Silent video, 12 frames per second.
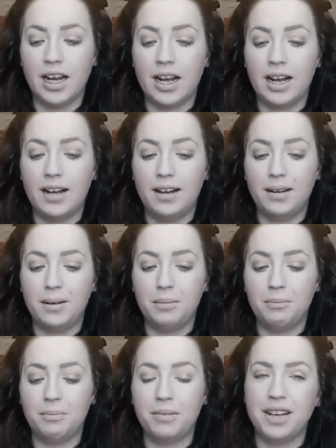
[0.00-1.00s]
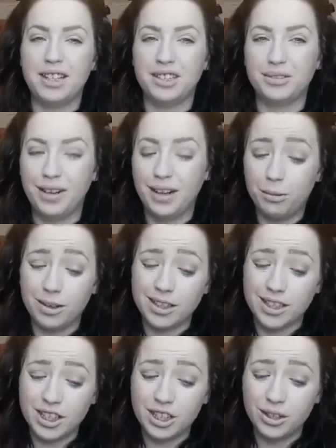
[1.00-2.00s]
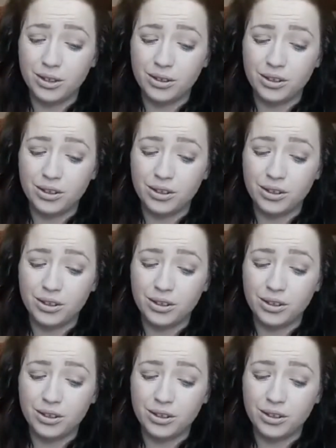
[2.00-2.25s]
but I just really wanted to,